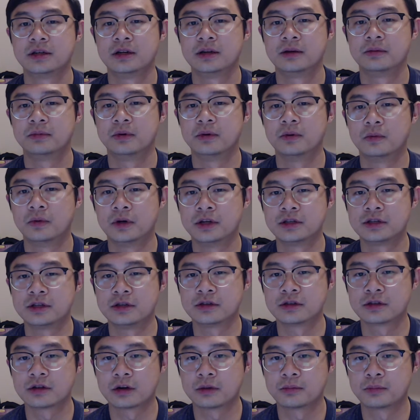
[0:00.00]
but once you
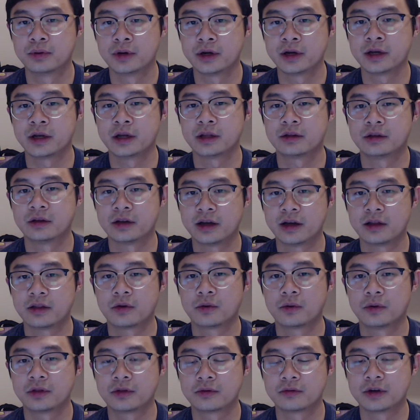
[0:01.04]
start putting it together
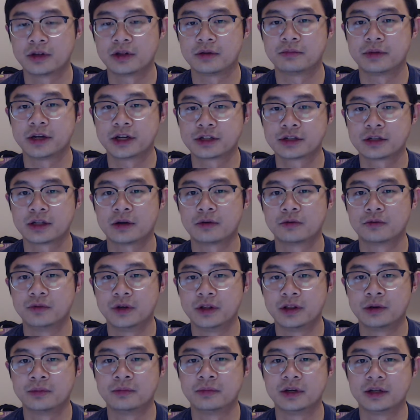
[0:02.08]
with a rhythm, make sure that
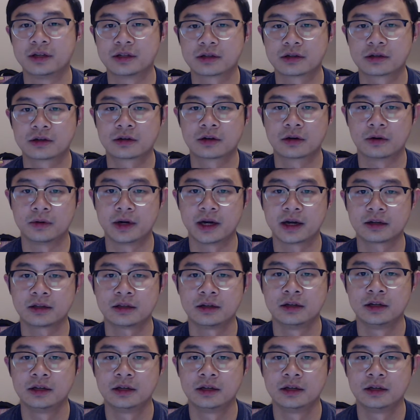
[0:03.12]
rhythm is correct.